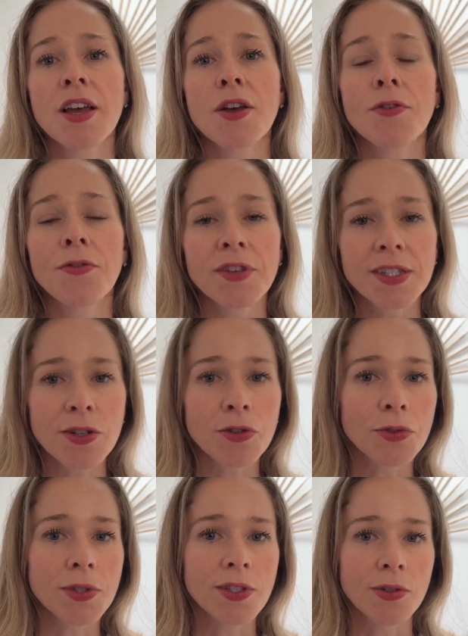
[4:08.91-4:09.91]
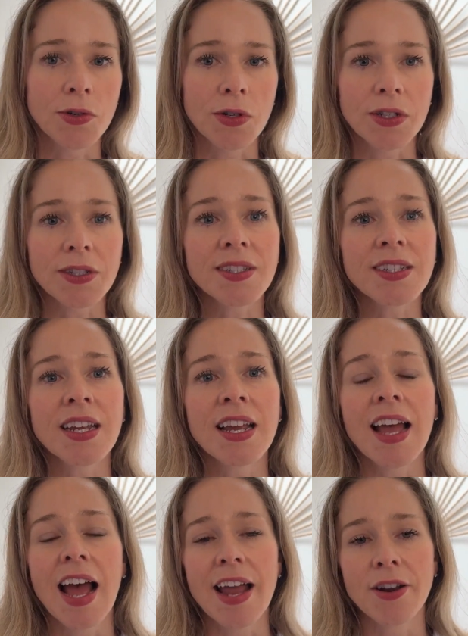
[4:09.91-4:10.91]
physical stores
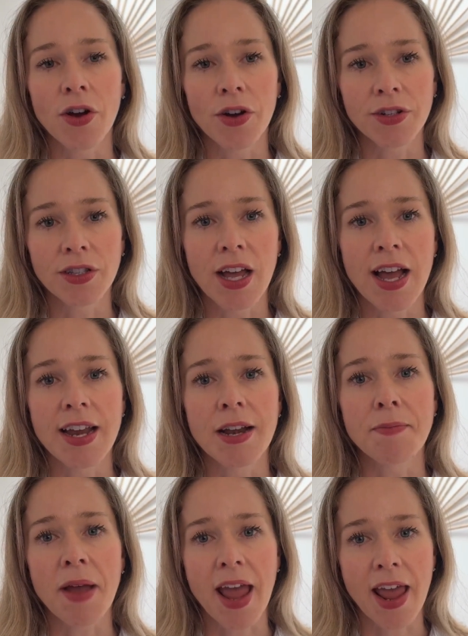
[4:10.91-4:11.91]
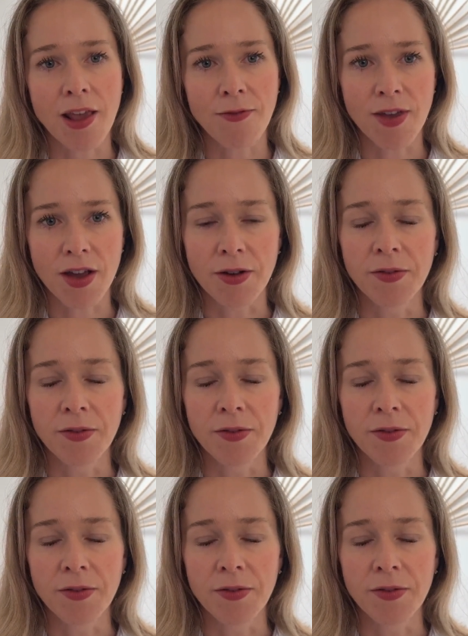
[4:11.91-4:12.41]
and online behavior.